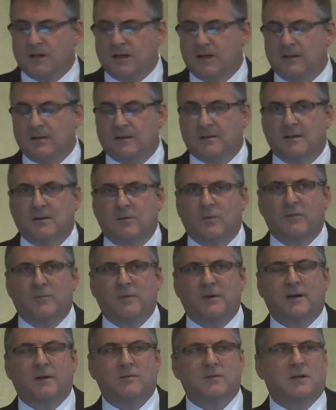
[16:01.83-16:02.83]
And we've
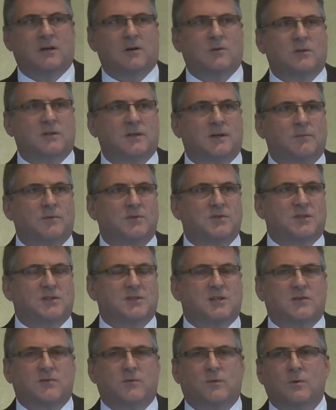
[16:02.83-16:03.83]
been able to hold a number of
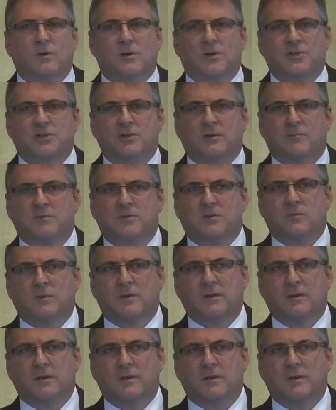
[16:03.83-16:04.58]
successful workshops